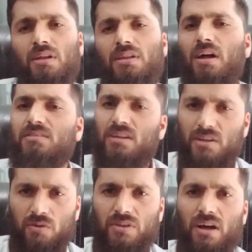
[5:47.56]
the answer,
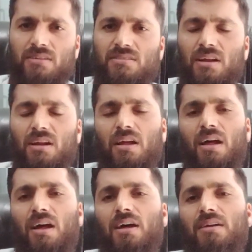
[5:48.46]
give the answer,
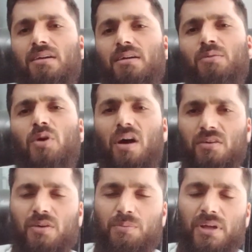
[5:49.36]
and you
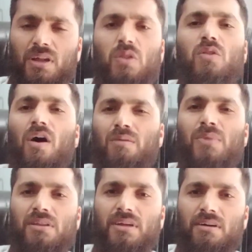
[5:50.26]
have to be
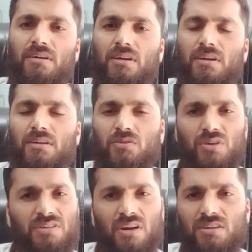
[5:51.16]
normal there.
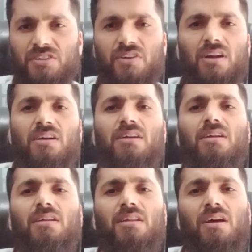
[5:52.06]
So it's not the check,
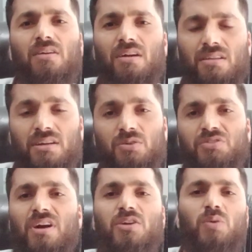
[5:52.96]
they are not there
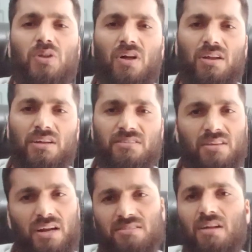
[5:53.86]
to check your knowledge,
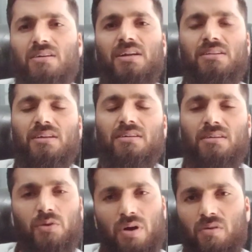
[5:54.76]
that's already there.
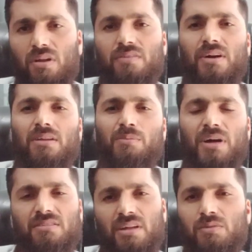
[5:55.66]
You have qualified the
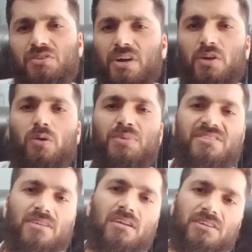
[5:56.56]
manners, they will check your
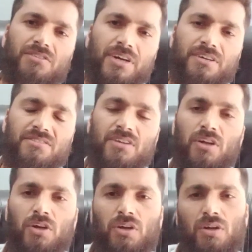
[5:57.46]
personality traits.
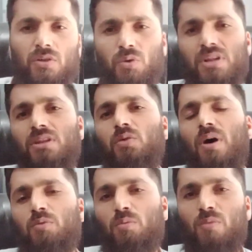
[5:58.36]
So in
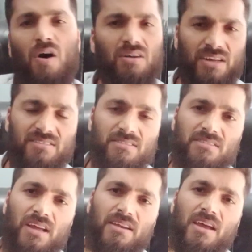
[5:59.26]
dinon aapko mock
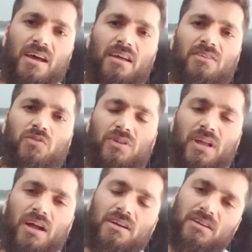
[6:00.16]
tests dene hai, so
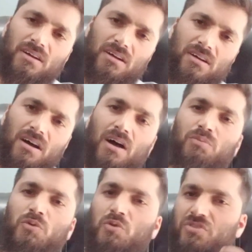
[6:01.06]
that aap